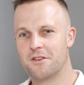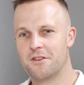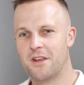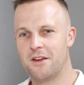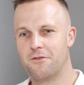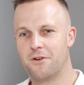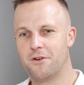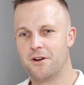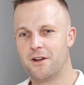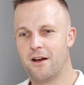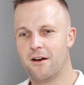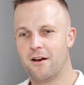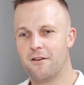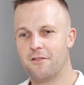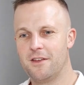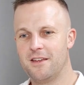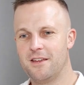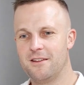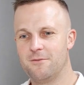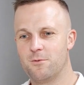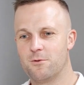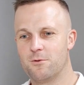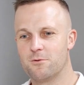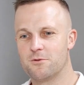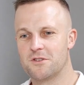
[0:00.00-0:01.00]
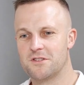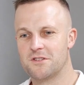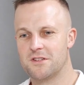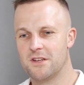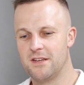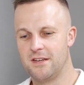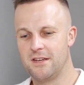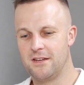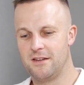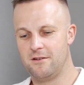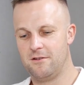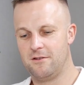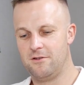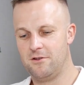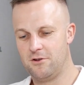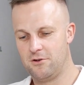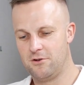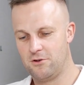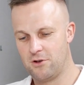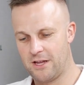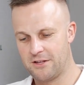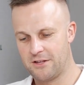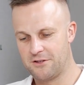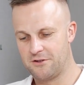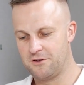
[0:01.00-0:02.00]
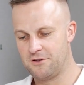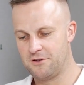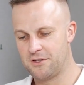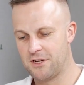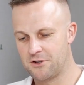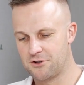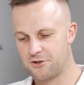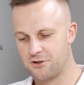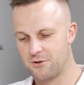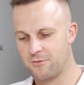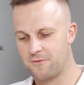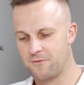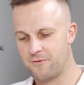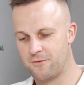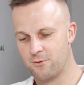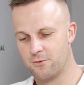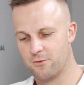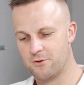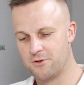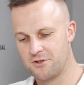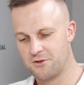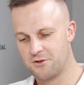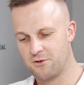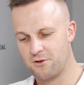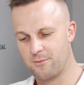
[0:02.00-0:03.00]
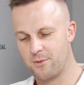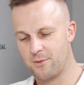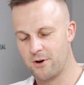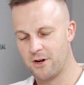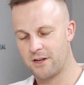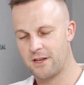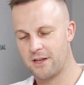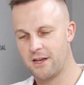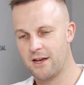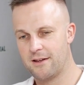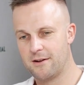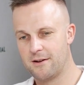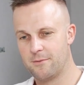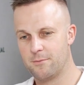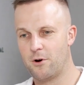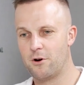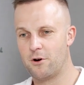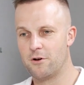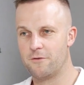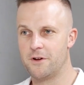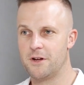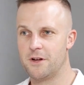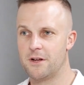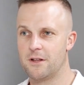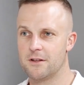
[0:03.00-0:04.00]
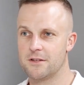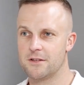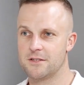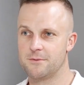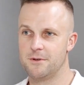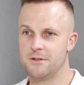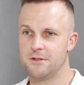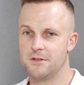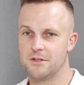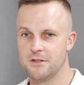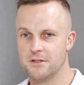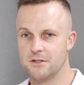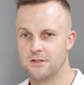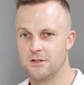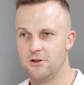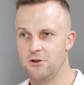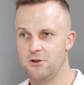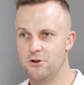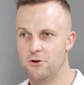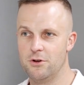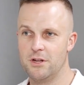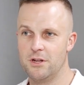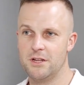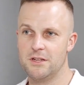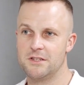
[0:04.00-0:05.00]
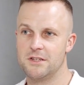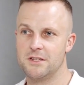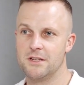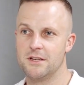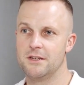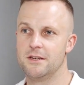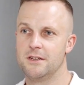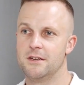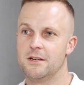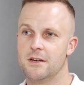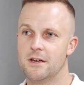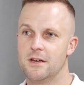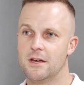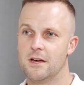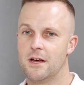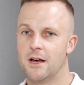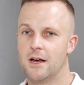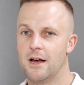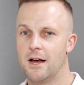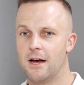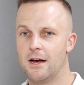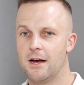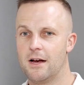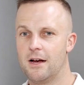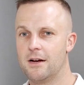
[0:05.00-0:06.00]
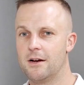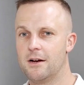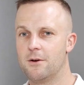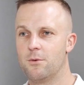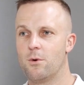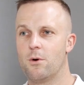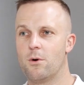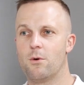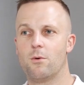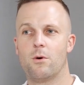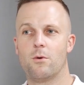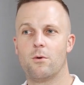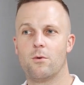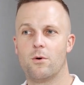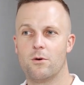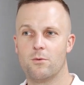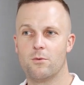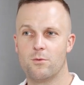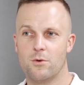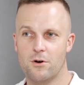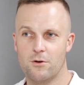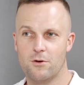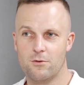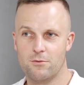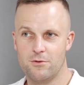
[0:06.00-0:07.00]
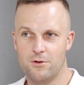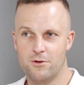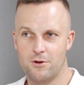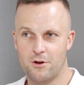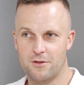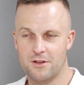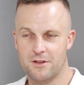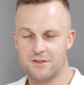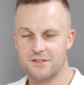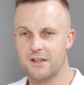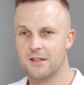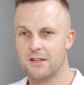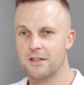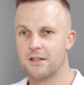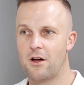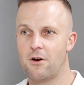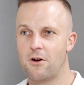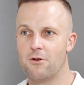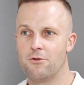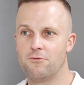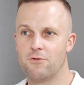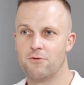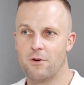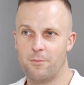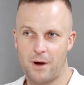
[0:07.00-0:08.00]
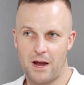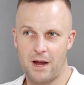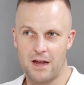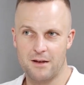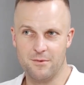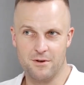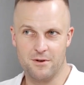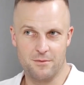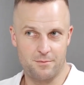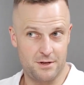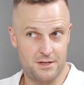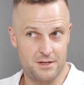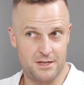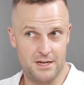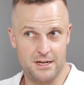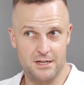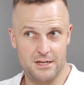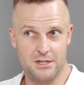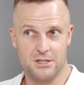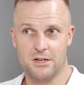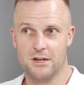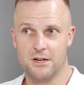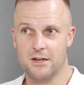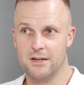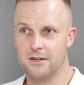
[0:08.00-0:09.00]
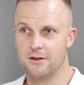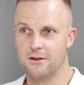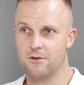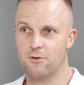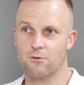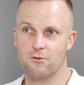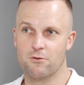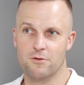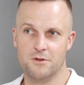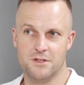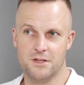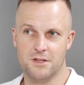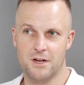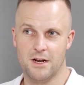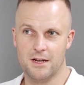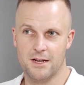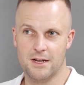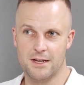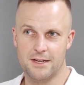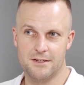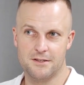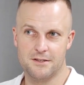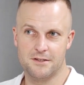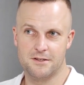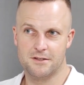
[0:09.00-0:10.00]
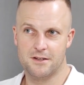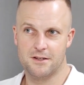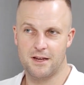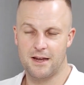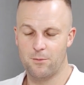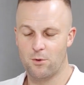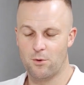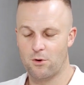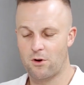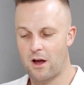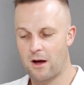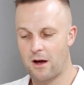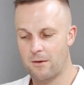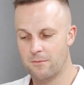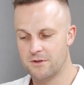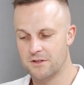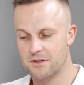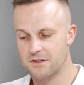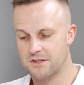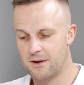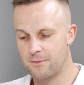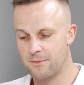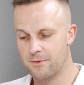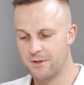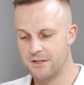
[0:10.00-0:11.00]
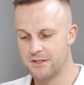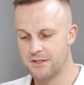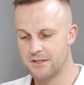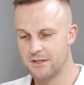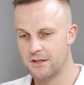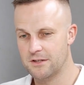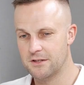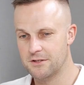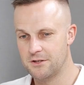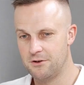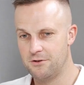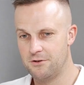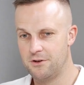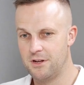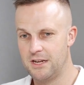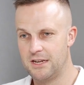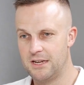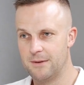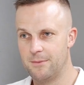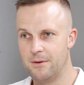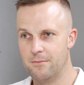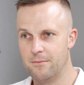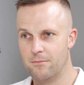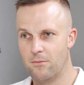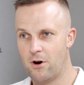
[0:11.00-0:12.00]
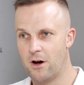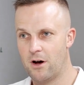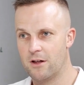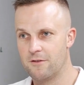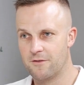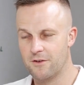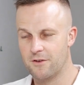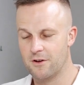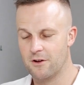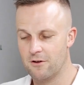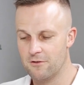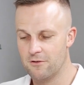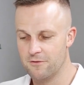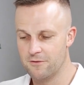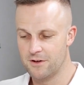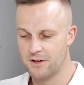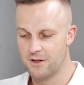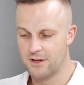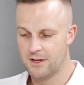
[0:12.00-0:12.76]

every now and then we'll see, as you touched on before, you sort it by account, motor vehicle expenses, UDC. Whoa. You know, this a loan repayment potentially, or is it a lease? And we'll come to some of these things that you need to be mindful of.